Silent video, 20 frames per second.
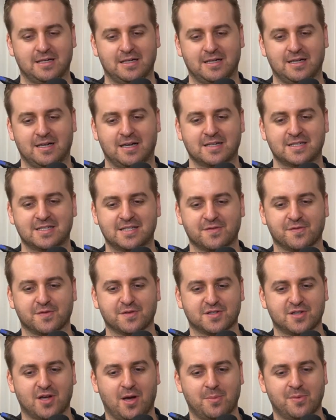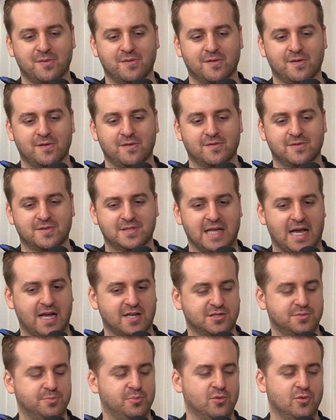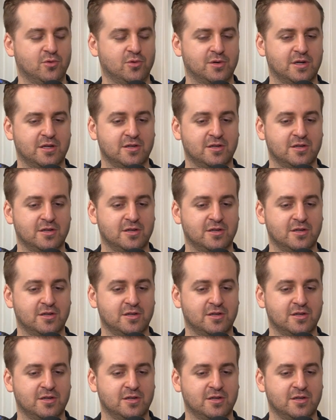a different type of dashboard?